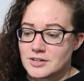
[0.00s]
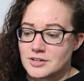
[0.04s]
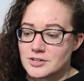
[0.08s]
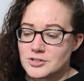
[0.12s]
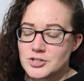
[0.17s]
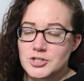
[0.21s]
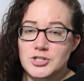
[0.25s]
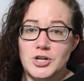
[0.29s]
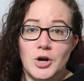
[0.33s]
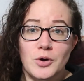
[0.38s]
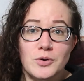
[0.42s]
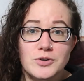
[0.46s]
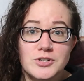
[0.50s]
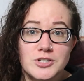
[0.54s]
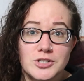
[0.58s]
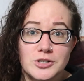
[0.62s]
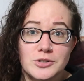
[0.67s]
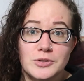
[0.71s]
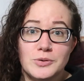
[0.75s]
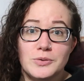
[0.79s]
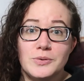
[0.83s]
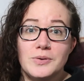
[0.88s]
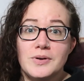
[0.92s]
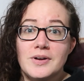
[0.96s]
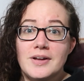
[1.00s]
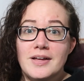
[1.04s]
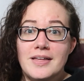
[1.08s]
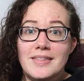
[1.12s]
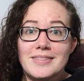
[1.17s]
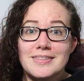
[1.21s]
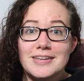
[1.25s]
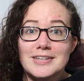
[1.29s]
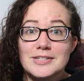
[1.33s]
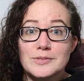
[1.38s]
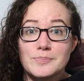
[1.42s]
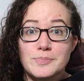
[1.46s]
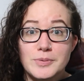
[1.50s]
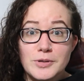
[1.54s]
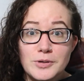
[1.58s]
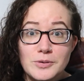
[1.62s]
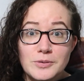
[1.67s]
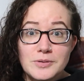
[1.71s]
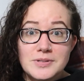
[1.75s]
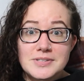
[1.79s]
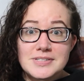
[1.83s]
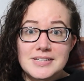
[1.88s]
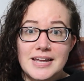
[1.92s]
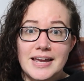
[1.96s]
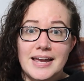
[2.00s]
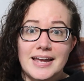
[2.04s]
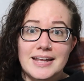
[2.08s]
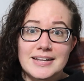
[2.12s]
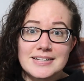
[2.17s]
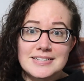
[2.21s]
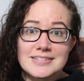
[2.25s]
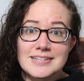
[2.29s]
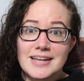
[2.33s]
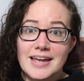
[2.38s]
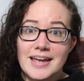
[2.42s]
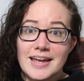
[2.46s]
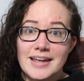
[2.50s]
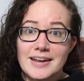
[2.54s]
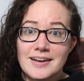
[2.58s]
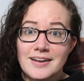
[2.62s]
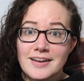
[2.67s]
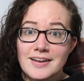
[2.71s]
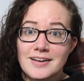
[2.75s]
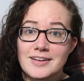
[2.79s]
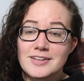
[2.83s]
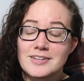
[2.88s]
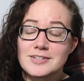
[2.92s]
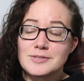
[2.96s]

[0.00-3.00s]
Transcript: showed you these boots and said,